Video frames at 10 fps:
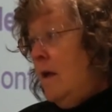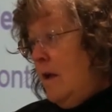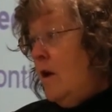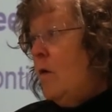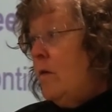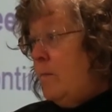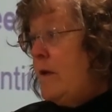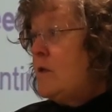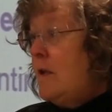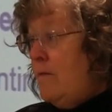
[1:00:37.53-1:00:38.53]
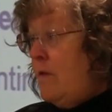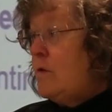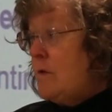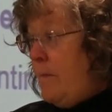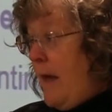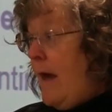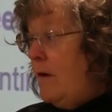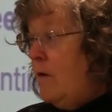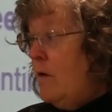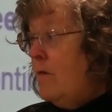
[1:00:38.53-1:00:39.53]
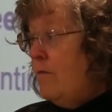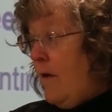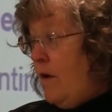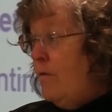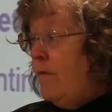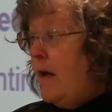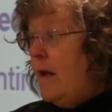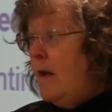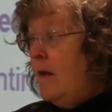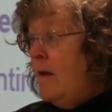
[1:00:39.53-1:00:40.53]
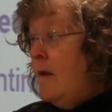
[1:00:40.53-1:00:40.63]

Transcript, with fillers: you know, especially if there's a pattern of firefighting.